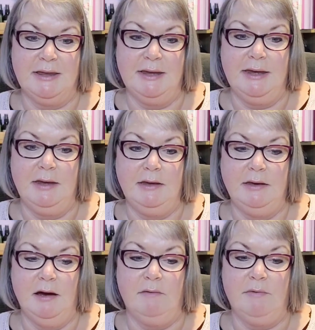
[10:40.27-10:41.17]
the
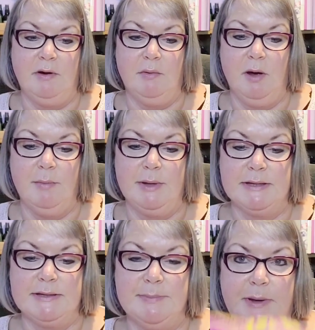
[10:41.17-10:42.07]
yarn
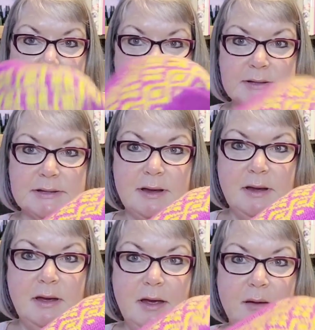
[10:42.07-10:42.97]
requirements, because
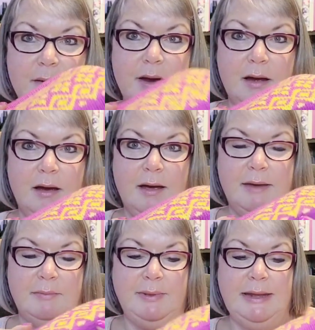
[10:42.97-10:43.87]
when I
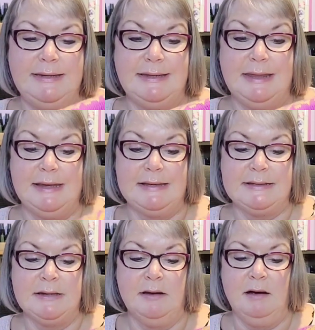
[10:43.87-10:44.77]
knitted
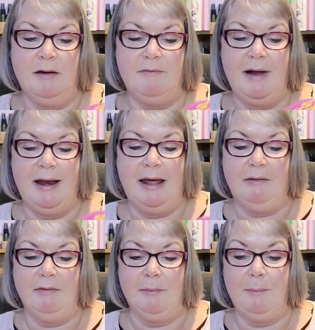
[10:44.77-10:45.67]
this I ran out
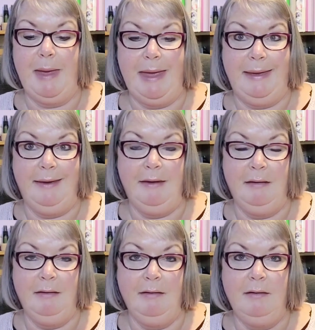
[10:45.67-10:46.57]
of the pink,
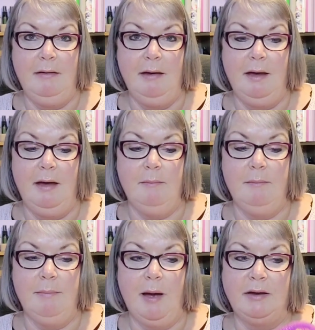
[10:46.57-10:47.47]
but
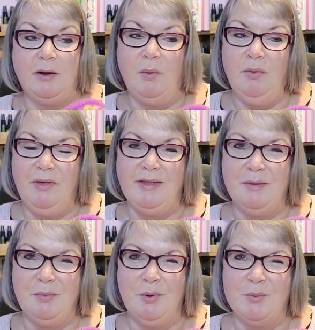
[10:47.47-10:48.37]
I don't think the
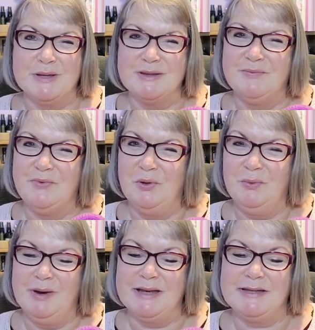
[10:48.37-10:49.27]
wool was full
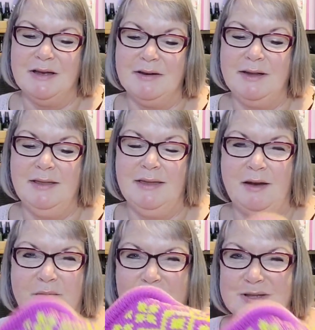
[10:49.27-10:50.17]
when I started, and then
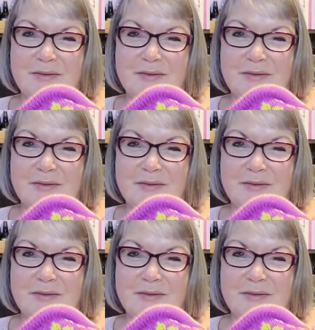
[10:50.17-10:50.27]
of course